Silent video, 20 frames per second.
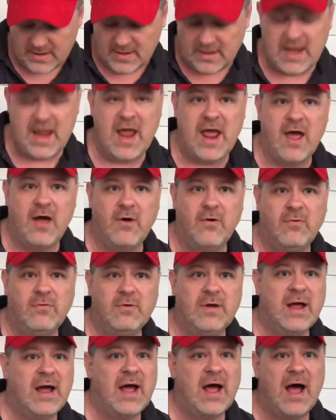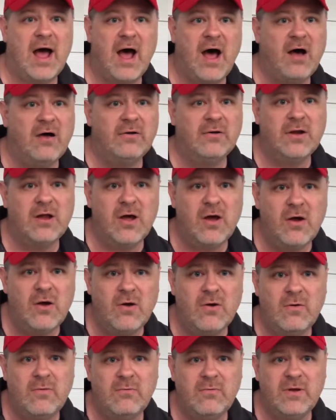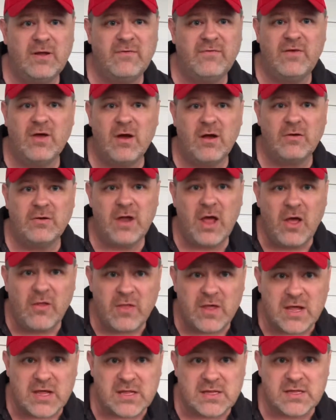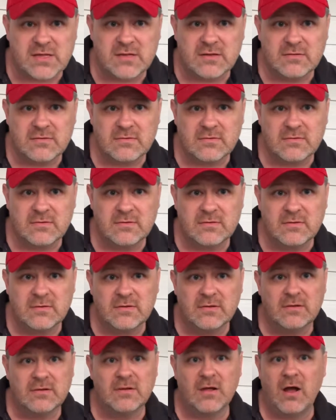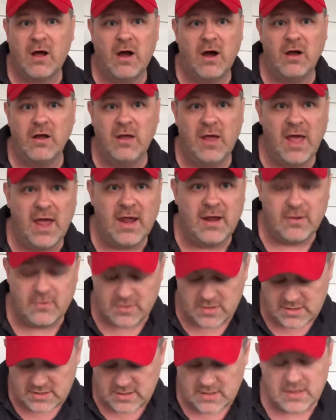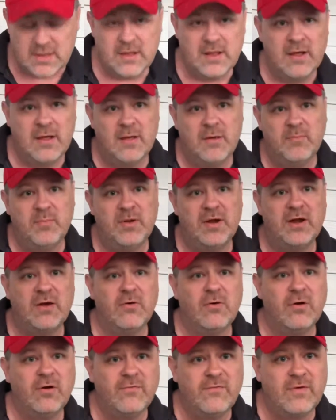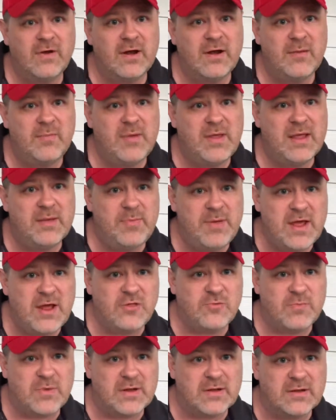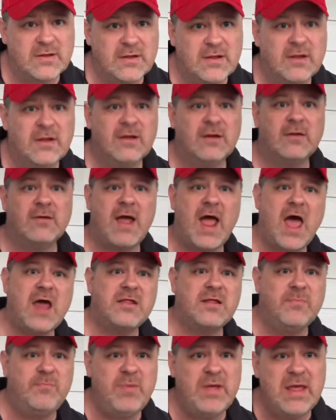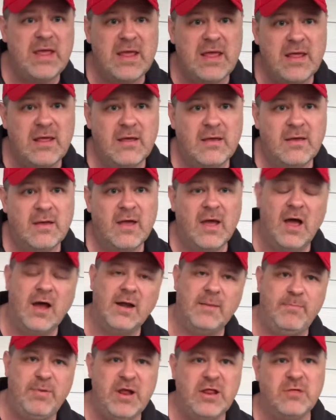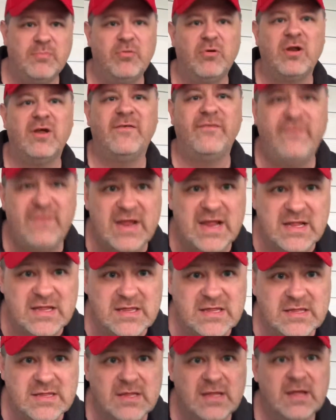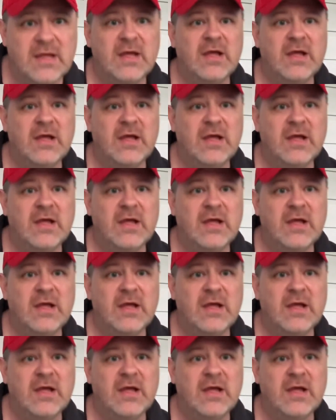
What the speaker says: Now, I don't know if y'all know this, all you haters, but in order for there to be impeachment, there has to be an unimpeachable offense.